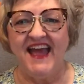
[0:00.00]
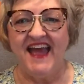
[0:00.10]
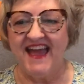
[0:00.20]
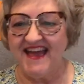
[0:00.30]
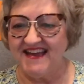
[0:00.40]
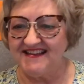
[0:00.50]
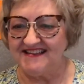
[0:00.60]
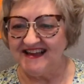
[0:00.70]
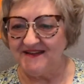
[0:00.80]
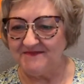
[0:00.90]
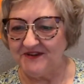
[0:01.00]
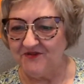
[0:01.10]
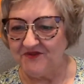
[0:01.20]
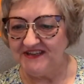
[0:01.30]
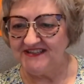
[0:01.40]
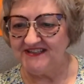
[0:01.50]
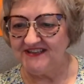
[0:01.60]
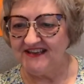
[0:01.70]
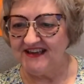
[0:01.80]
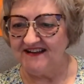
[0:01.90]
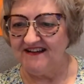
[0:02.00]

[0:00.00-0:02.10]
and I'm going to get